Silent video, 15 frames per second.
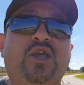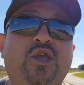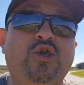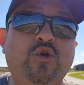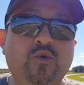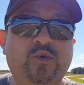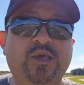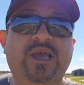
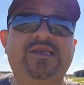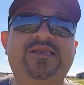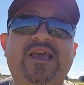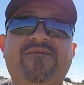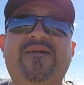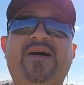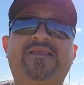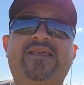you stay
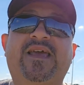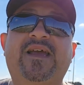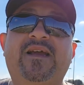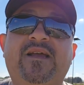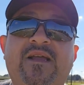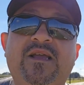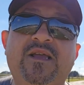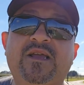safe out
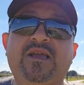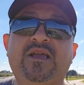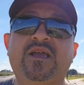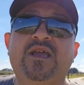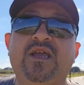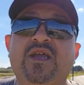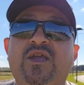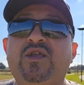there,
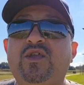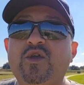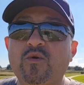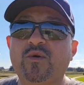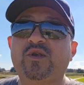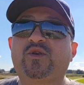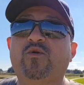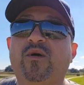
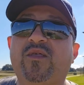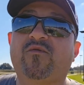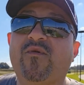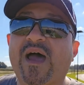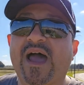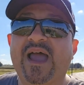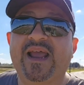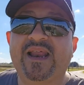you enjoy the
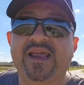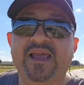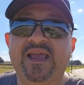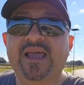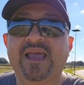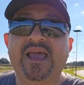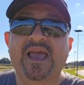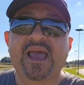ride,
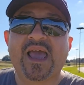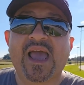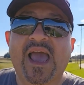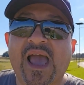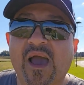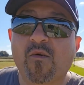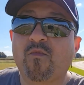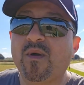
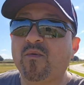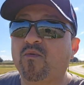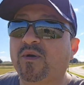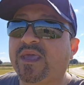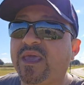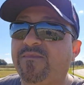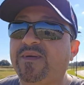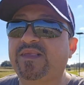and we will
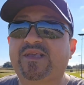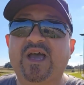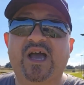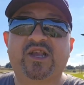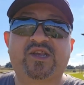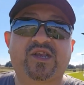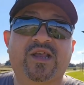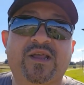keep in
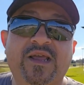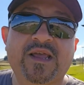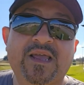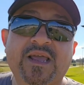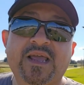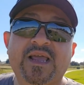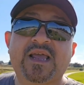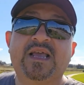touch.
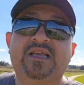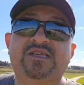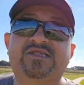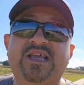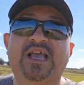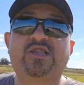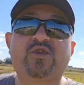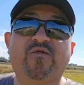
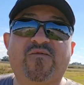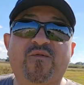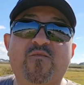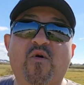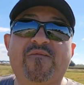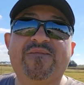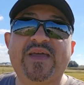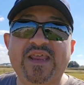Stay tuned for
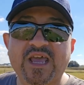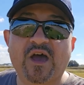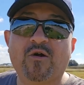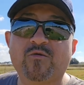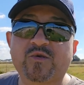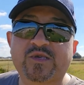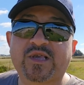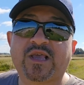more
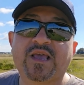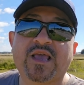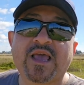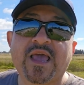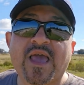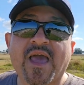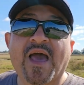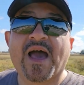videos.
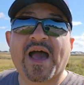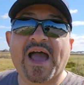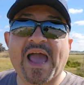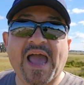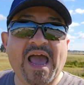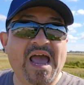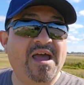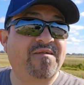
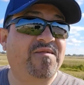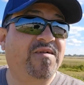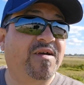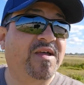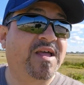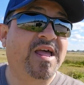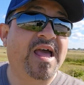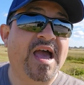
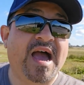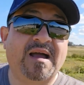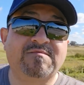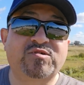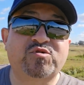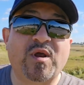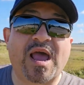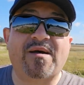I'm
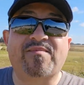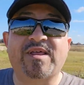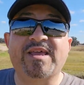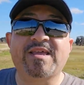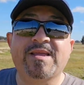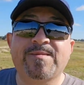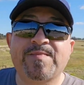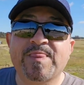
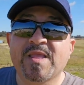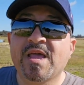traveling